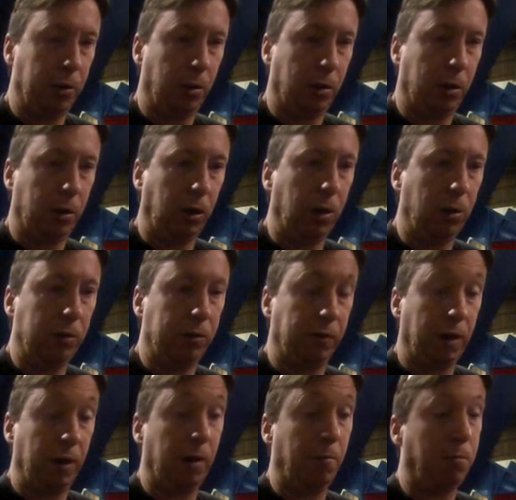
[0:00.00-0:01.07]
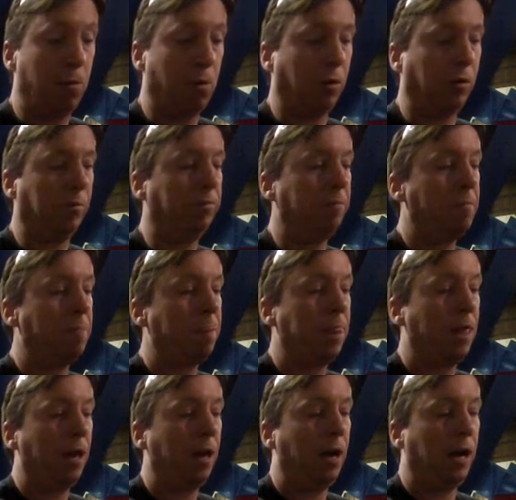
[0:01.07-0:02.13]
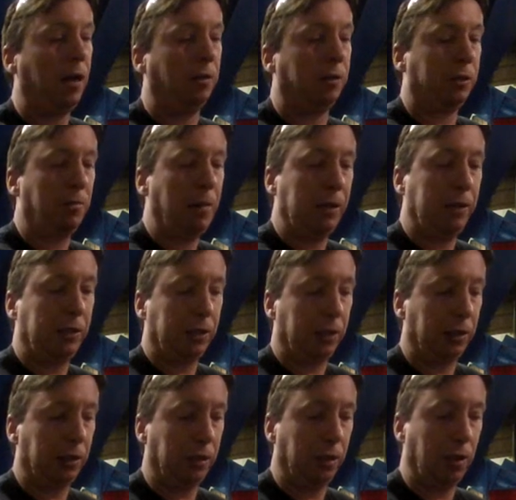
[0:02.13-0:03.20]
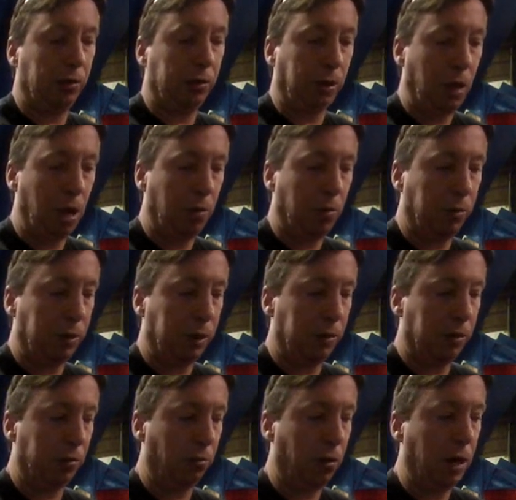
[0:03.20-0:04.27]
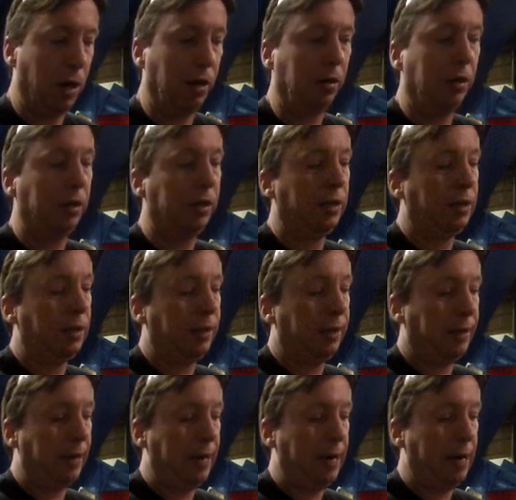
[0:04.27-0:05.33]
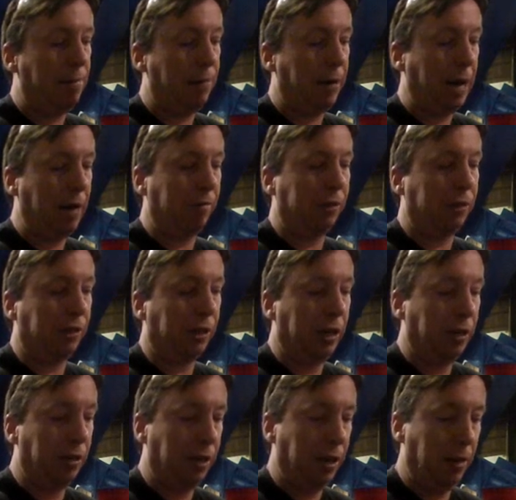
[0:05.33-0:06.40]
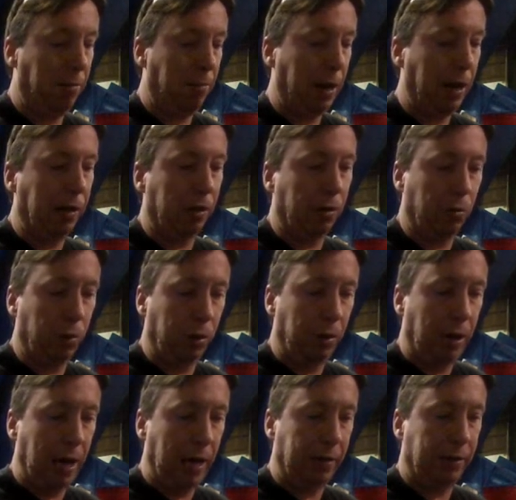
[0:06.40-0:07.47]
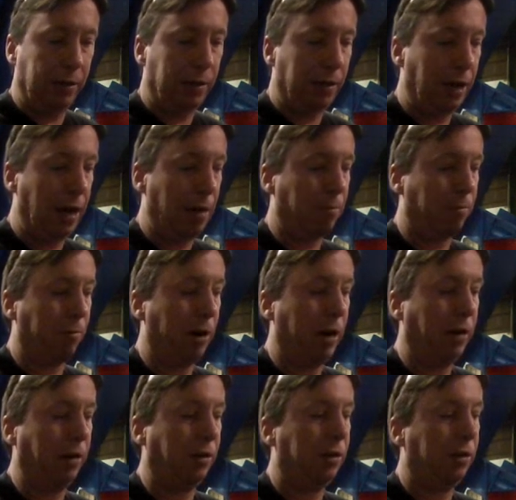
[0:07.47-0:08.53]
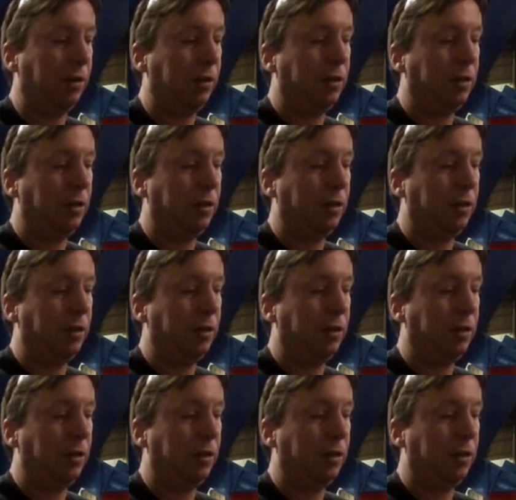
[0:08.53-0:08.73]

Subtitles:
door closed. Very important. There's some messaging that goes along with these as well. But obviously the baler will not operate.